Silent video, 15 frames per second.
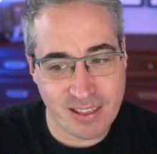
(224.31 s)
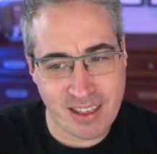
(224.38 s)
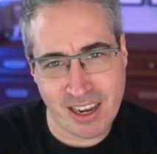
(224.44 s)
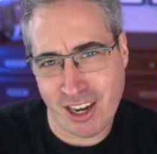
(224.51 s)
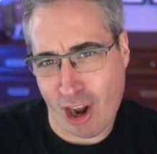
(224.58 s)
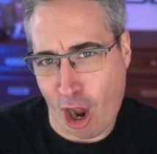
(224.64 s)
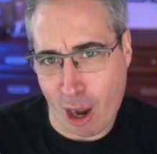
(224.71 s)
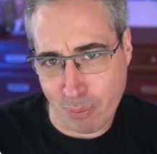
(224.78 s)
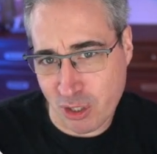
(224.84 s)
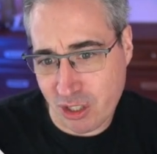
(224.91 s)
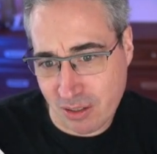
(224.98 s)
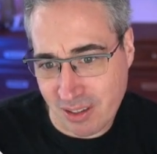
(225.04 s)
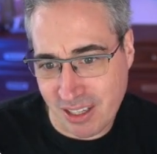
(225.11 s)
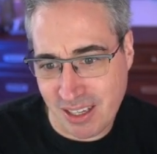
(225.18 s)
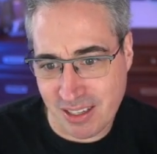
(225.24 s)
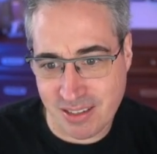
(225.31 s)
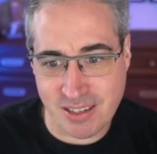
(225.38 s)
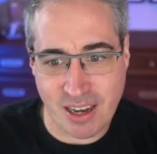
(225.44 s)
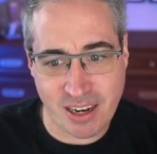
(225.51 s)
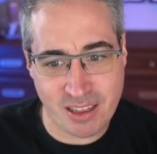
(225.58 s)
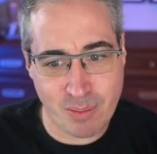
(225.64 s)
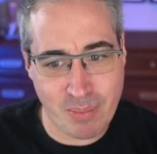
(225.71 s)
Then optionally
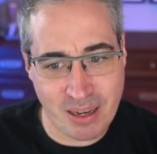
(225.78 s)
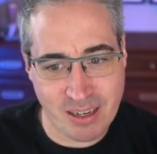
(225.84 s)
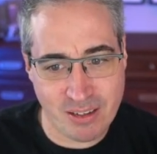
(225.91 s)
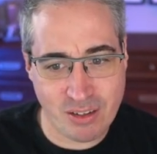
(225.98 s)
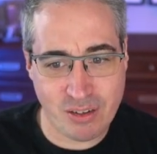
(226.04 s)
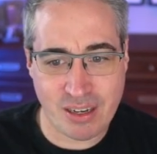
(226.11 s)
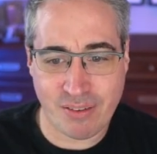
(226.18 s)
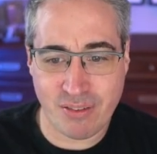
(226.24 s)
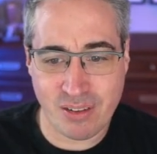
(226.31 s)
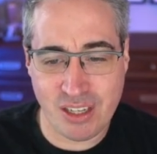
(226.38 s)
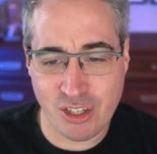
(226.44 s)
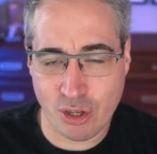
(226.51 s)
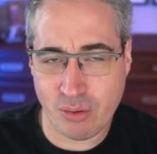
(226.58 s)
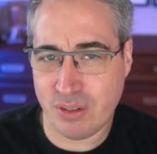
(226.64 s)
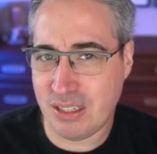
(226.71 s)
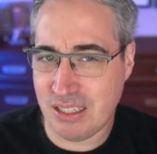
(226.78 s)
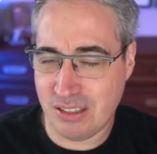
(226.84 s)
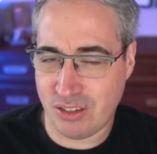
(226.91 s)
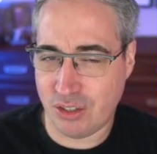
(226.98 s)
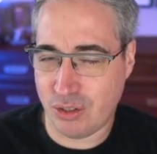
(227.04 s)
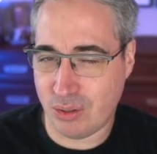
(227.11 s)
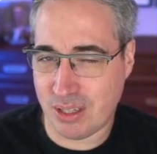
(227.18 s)
inside the main, you definitely don't
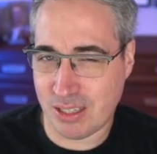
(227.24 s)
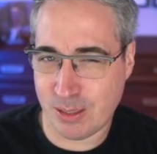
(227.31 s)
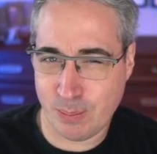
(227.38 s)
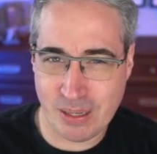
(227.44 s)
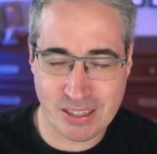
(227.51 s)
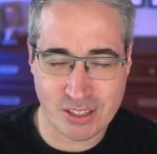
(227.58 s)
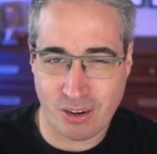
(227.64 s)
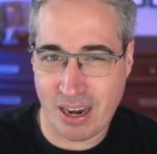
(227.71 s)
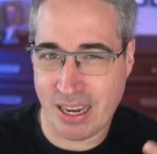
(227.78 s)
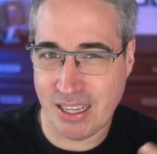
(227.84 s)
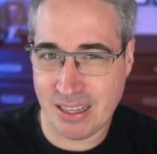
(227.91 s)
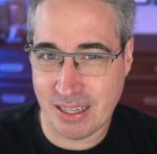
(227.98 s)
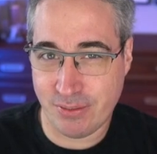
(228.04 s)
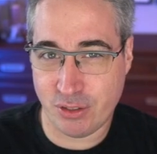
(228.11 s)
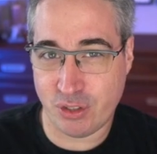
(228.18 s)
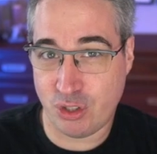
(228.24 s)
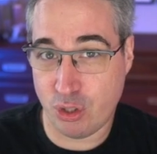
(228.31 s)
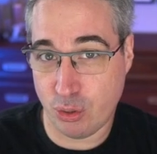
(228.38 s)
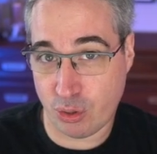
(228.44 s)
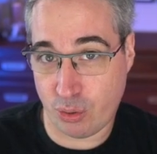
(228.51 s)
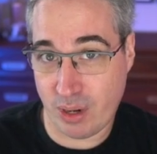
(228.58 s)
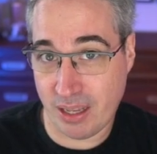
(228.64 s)
need to do this because our heading levels
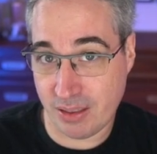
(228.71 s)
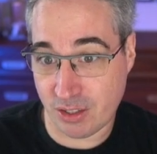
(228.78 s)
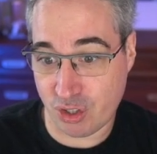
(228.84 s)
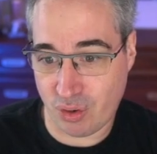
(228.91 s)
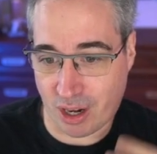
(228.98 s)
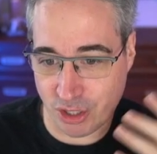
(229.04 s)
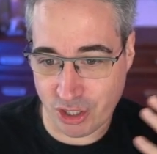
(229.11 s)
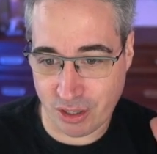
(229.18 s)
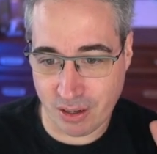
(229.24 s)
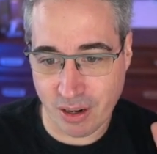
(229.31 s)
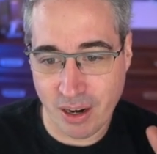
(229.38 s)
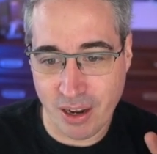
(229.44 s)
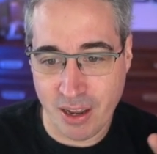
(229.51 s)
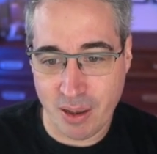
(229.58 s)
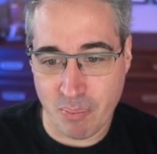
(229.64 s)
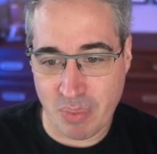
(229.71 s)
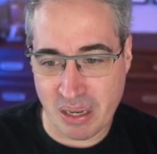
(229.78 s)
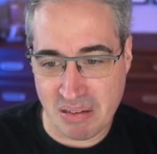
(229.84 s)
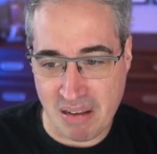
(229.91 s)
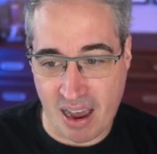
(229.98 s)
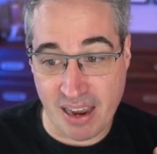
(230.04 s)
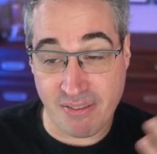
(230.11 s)
do create the structure,
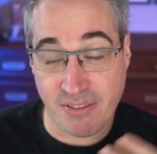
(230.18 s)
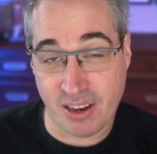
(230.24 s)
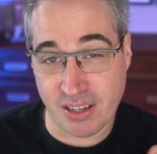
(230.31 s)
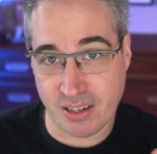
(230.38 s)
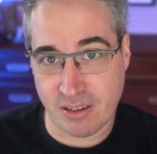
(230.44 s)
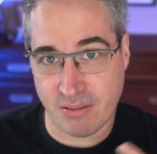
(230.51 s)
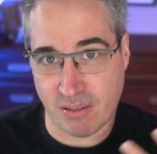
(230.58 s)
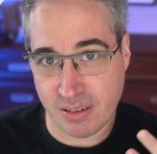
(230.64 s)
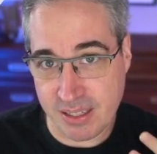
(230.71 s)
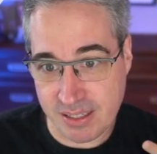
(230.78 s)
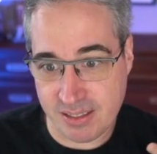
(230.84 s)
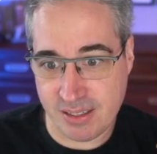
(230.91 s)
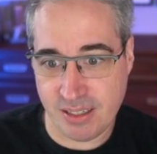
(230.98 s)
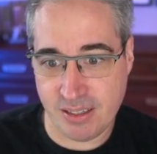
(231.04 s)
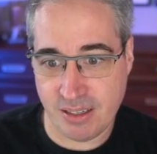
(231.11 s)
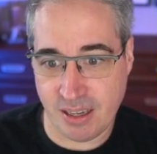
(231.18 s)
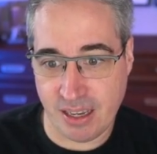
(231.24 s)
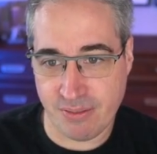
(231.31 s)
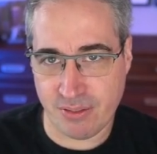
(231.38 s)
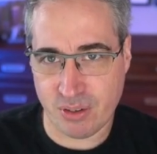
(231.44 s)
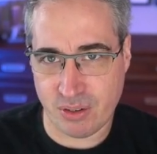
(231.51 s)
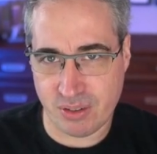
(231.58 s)
but I find it easy
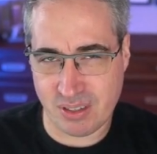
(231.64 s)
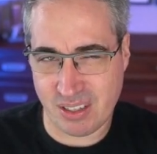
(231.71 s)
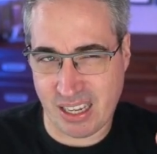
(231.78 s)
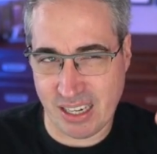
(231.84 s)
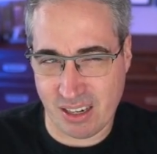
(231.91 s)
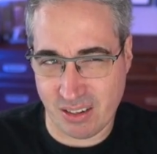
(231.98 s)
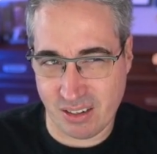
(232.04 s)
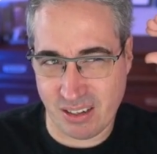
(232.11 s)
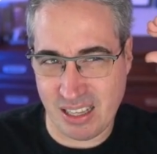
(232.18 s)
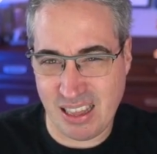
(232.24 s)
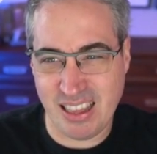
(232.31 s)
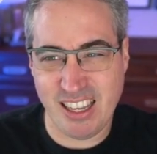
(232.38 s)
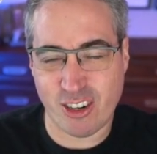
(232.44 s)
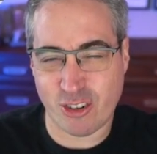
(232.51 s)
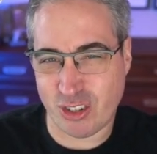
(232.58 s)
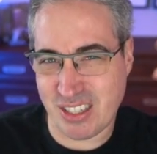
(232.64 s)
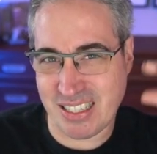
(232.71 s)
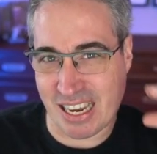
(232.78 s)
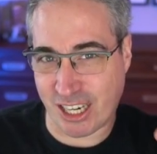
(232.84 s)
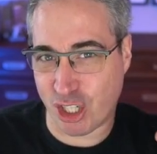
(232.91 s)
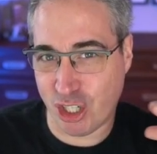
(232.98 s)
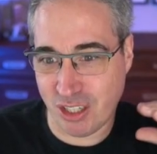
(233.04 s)
if there's like clear
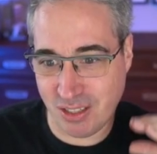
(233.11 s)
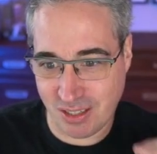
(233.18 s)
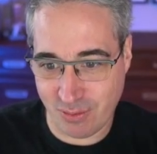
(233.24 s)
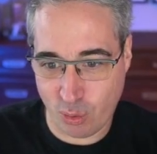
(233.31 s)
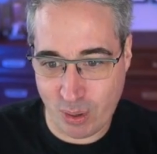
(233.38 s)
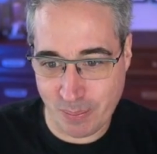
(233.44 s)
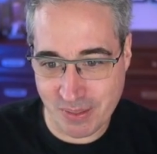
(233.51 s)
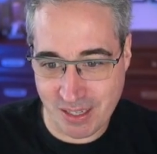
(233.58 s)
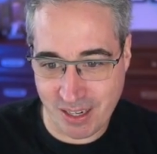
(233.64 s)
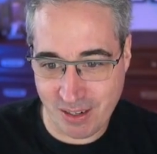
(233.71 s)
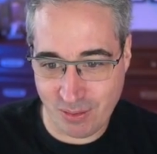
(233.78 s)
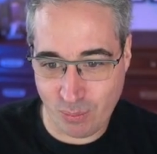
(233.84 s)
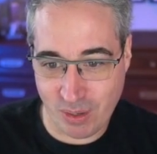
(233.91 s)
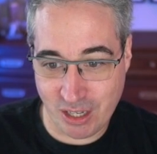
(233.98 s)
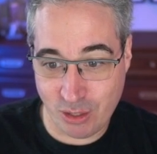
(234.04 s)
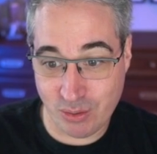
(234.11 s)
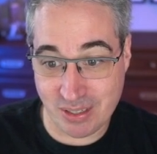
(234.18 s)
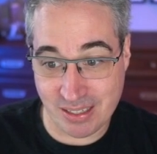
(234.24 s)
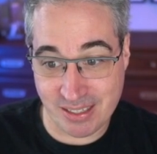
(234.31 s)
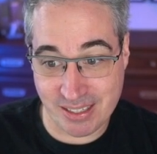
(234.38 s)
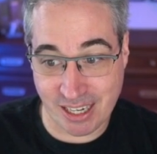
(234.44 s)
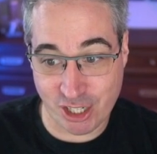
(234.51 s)
sections of a website. We can
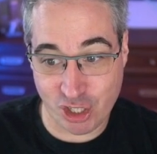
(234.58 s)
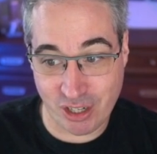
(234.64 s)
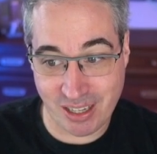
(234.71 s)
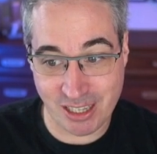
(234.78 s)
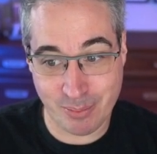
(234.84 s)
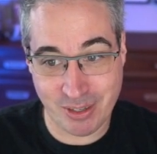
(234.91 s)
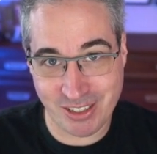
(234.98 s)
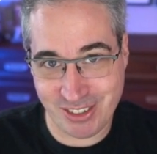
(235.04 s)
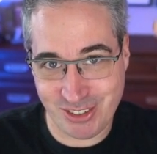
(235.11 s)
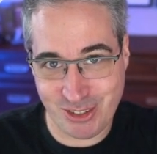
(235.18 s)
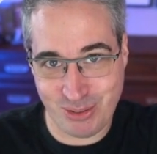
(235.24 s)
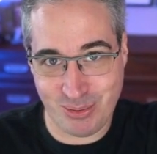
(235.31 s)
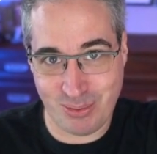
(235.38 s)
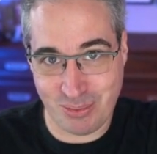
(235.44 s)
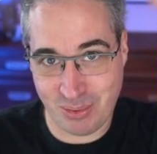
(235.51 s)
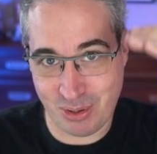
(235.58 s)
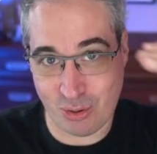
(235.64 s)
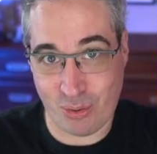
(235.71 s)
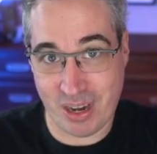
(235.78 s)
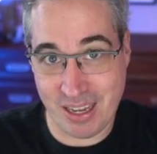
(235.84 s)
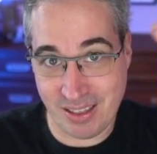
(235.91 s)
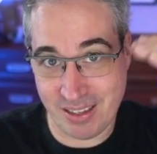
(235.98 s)
use a section element to
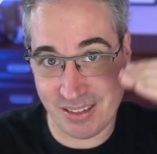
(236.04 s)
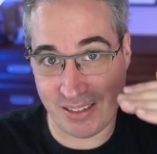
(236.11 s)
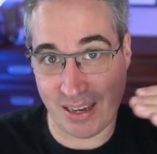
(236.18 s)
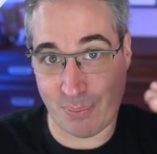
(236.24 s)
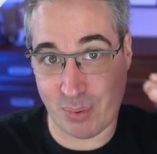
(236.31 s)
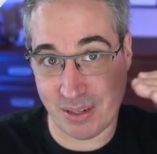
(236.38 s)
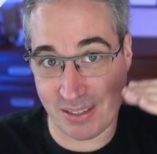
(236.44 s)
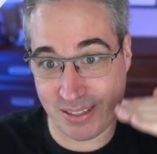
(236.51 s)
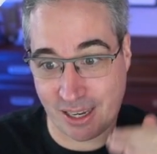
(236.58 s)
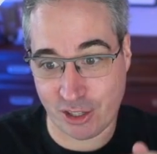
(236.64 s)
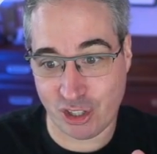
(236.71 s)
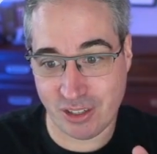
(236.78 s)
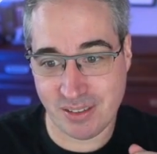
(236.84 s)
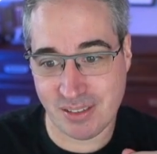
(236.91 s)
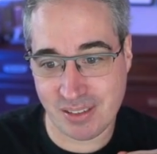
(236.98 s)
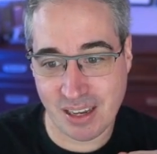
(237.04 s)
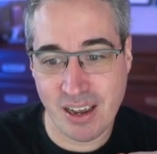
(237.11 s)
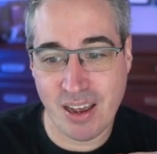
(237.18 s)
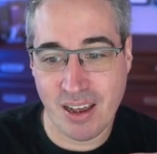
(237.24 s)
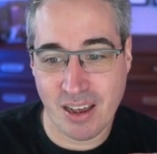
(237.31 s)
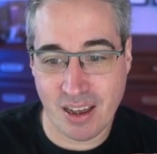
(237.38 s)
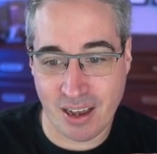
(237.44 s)
create these separate sections
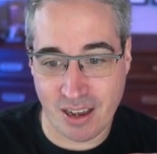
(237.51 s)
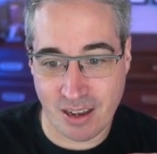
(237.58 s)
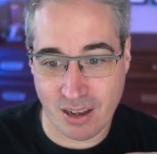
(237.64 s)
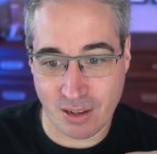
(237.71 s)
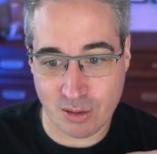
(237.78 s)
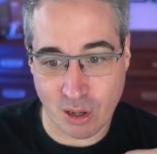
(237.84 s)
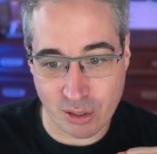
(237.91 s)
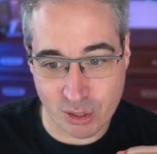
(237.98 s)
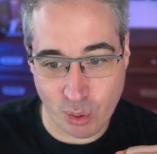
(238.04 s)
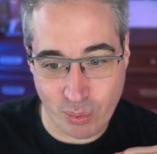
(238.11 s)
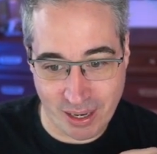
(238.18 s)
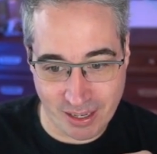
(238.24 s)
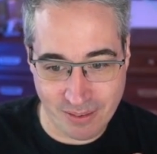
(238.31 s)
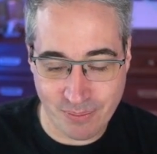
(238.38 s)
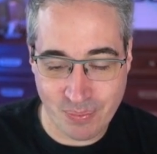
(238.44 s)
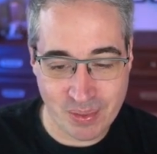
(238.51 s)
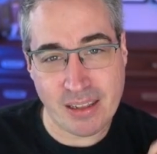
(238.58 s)
uh, along the way.